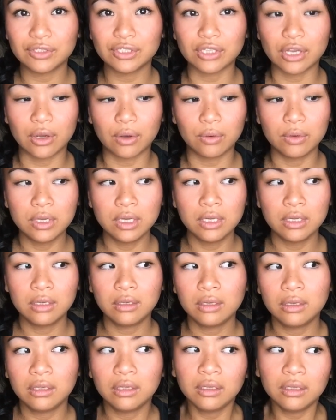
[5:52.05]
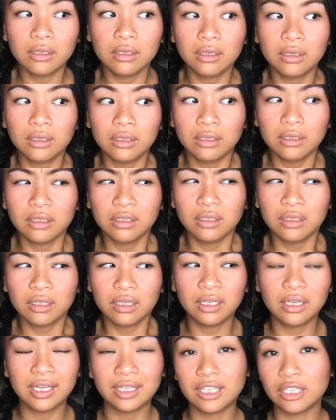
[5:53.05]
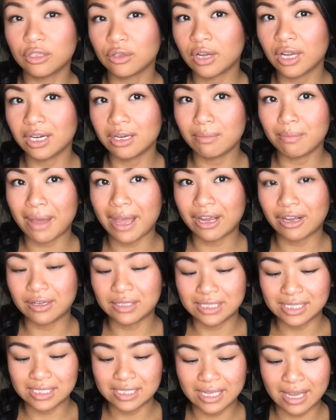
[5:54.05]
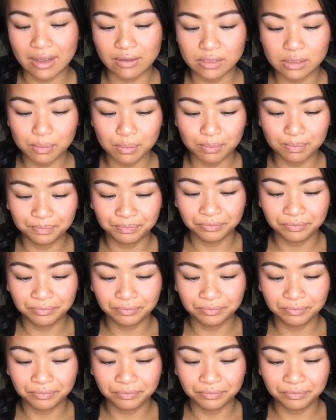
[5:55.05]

So I think they're cutting back on discounts.